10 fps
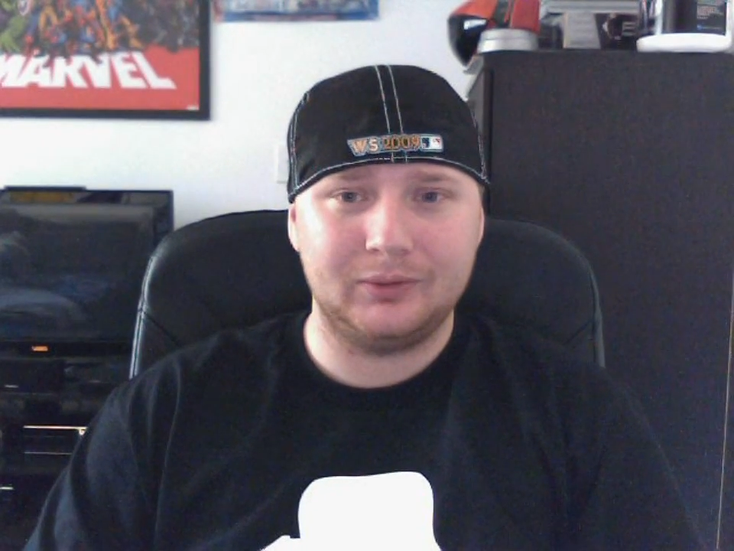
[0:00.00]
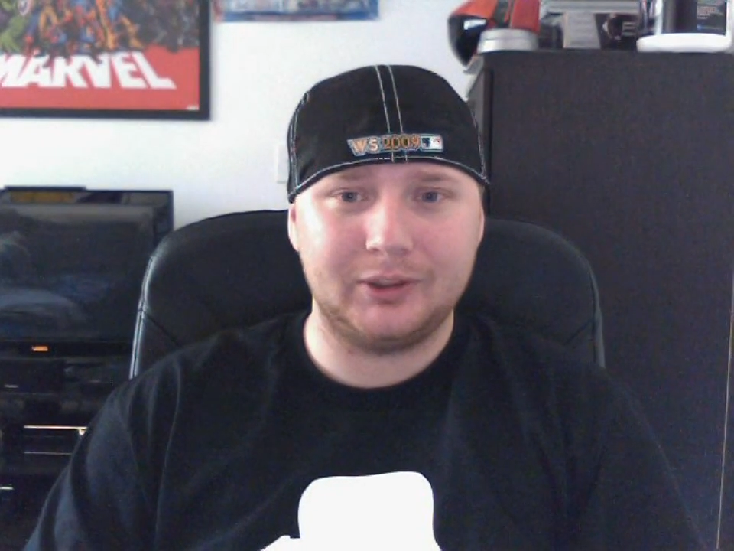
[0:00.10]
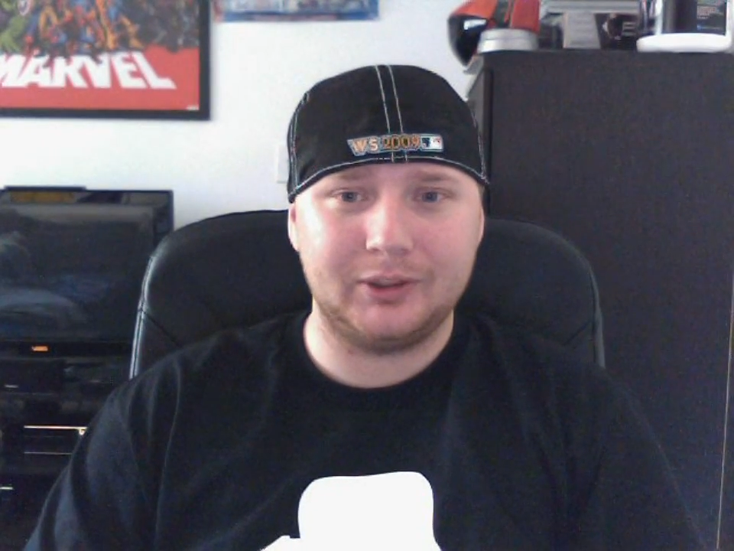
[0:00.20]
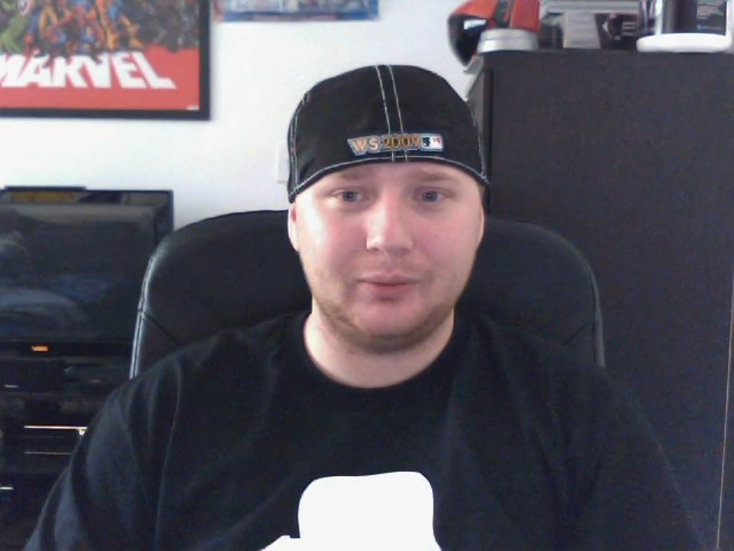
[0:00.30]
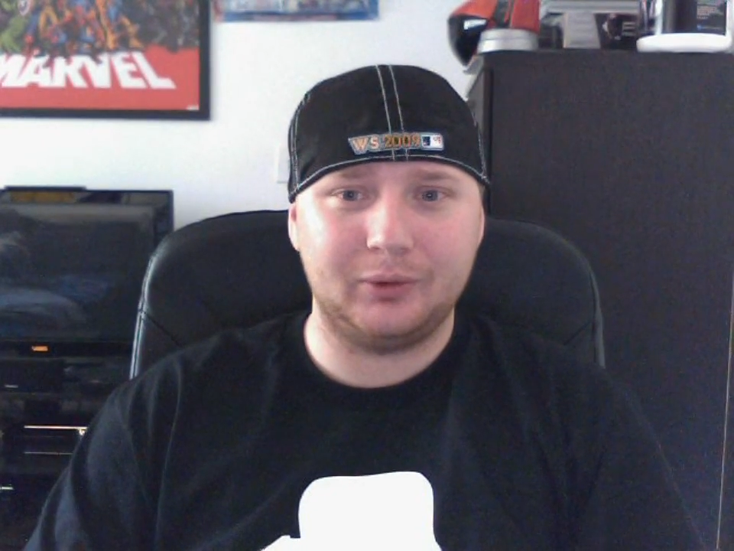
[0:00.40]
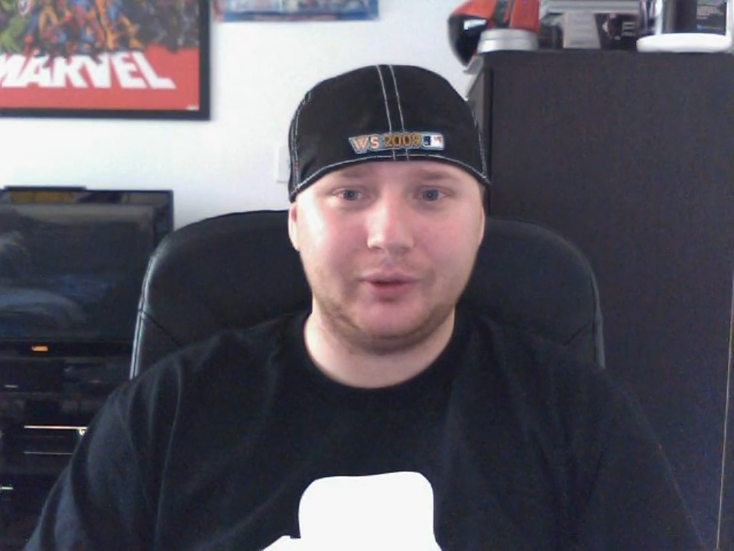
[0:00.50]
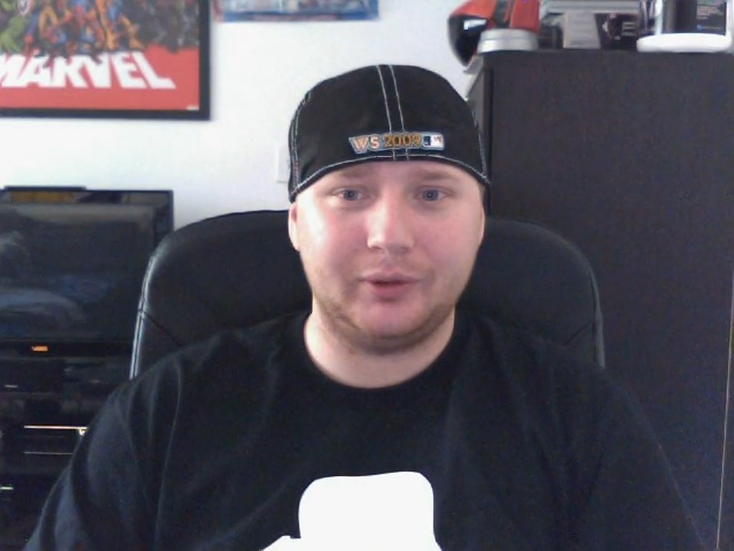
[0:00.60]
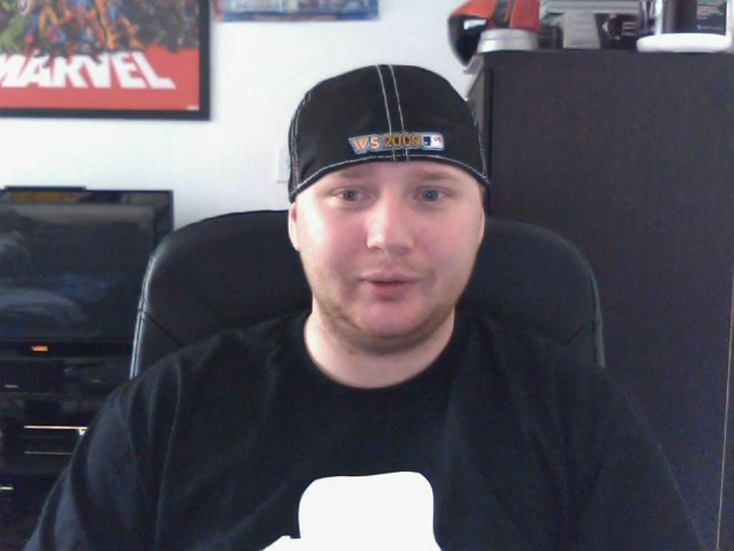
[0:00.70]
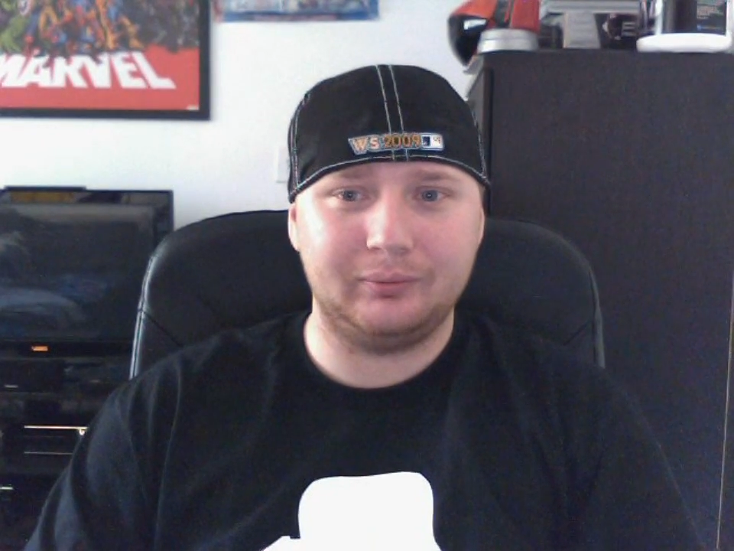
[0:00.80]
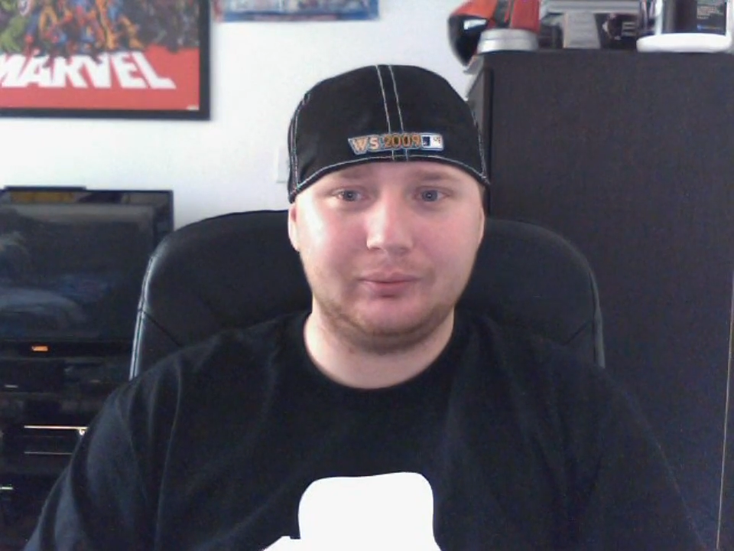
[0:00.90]
which I'm
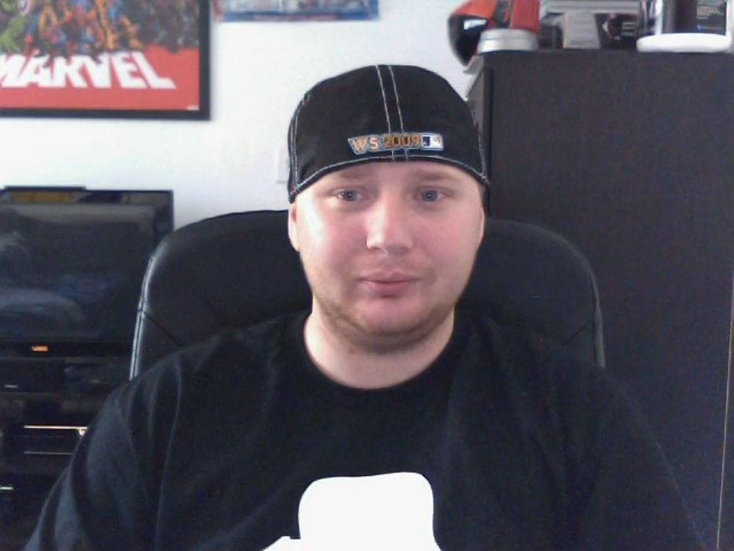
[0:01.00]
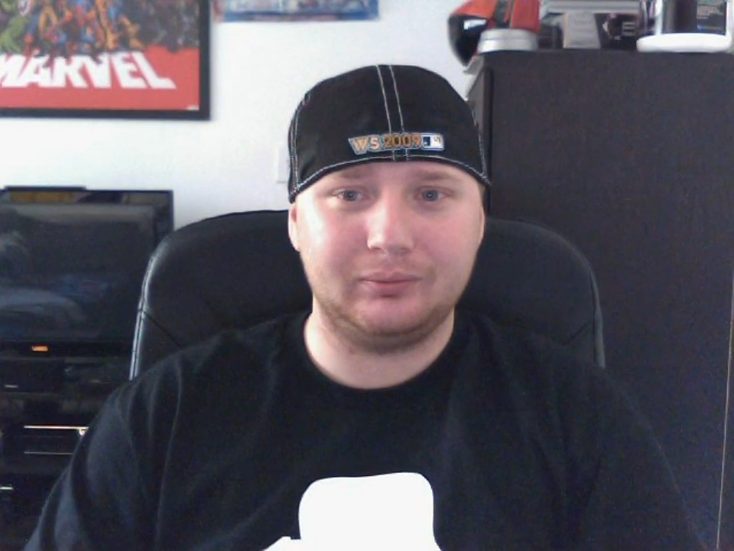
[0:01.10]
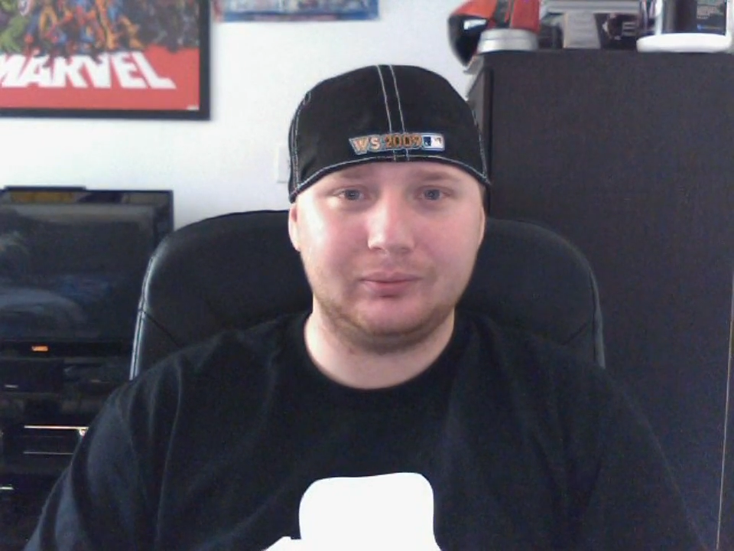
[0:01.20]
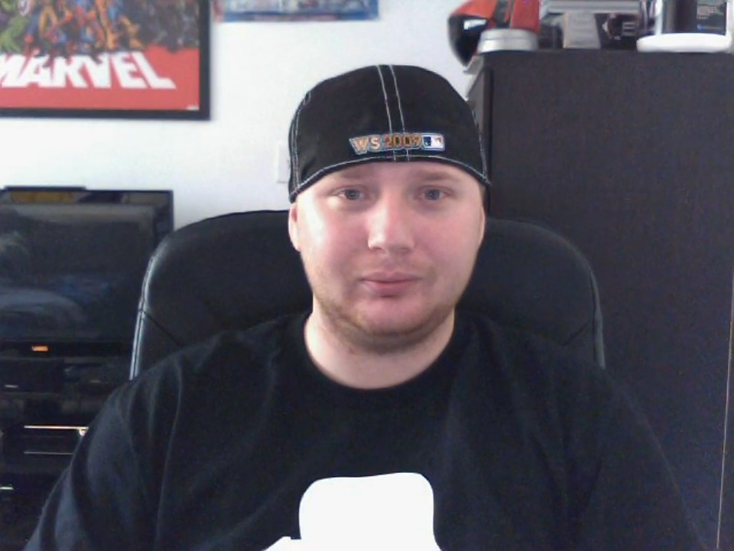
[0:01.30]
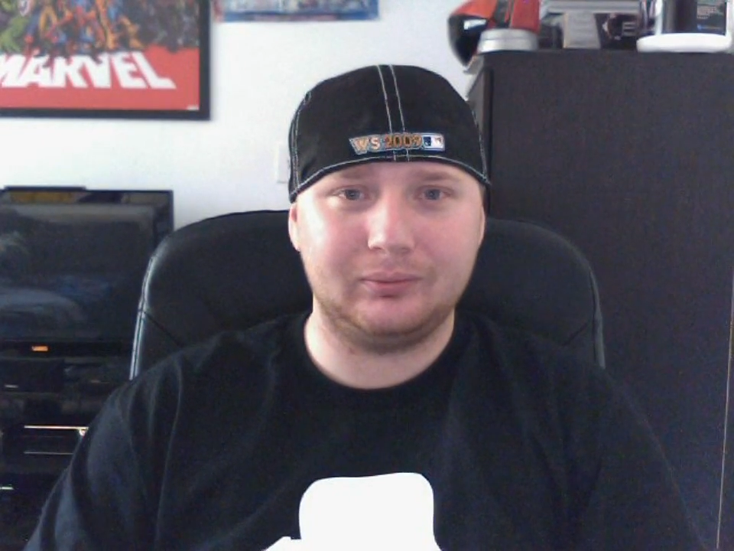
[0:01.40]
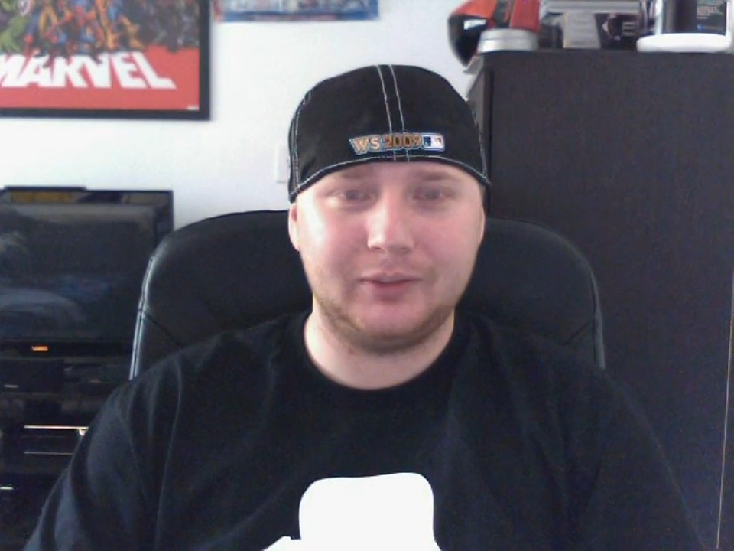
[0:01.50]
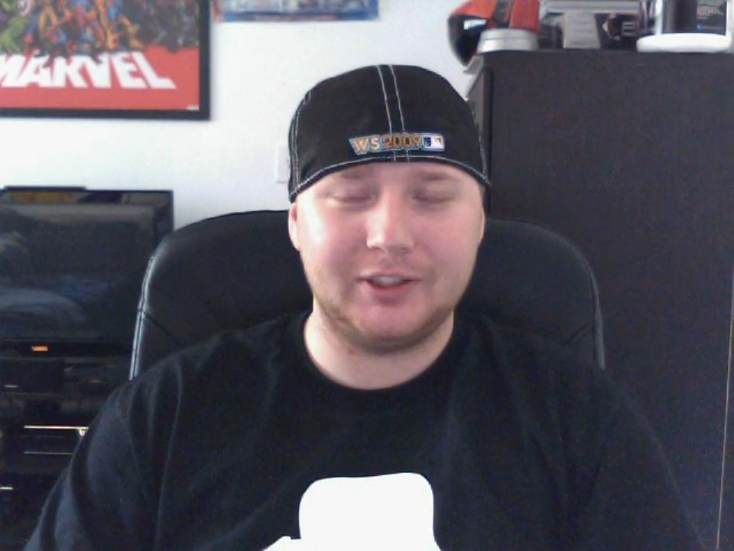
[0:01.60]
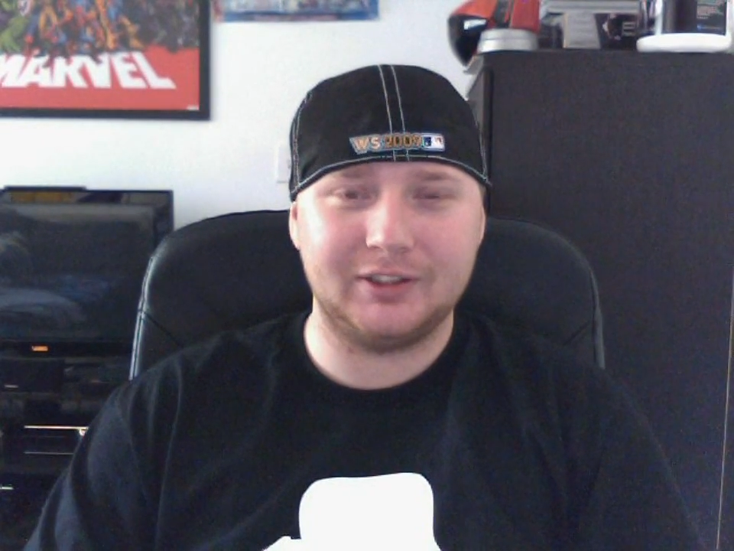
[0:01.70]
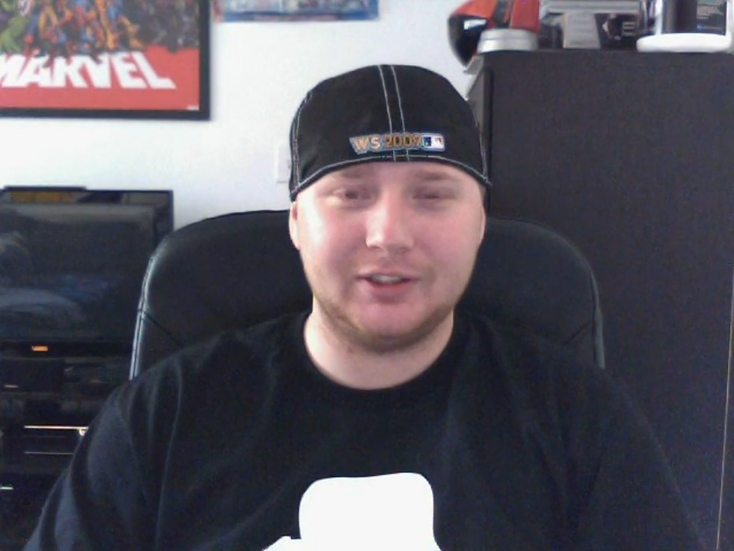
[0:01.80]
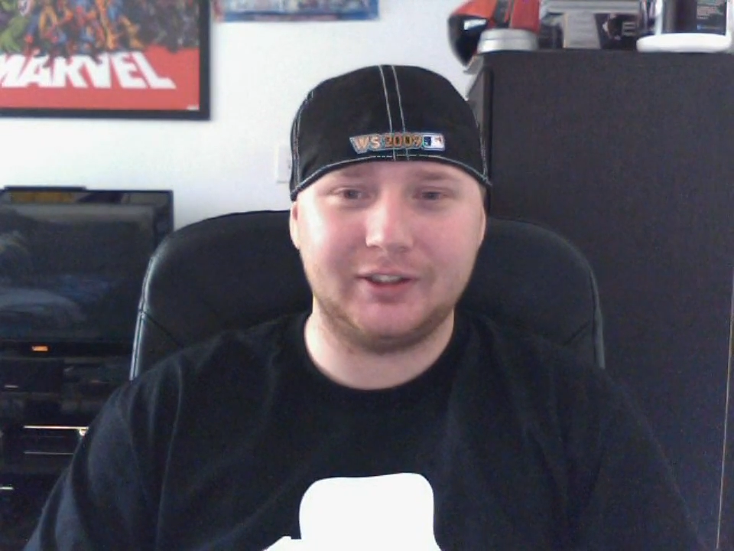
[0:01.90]
really
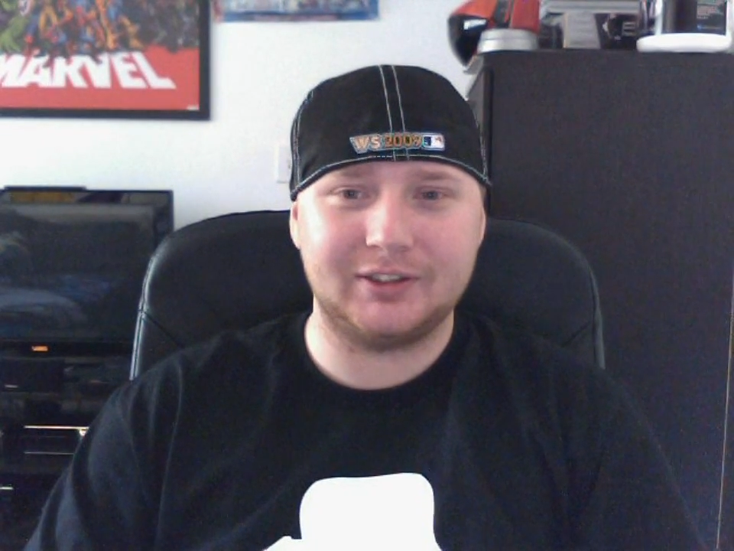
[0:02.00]
decently